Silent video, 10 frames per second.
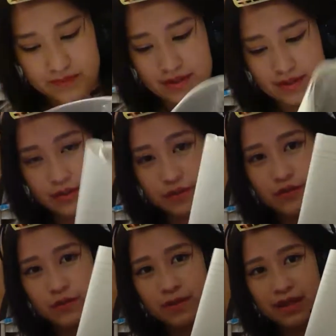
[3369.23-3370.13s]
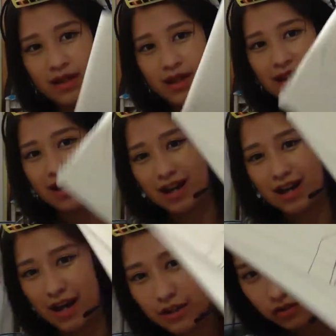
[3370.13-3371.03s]
So for me,
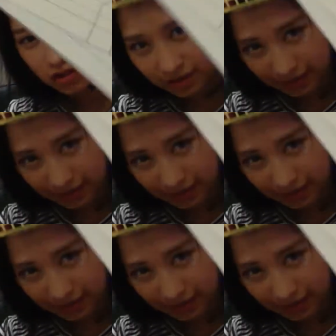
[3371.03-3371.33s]
I draw like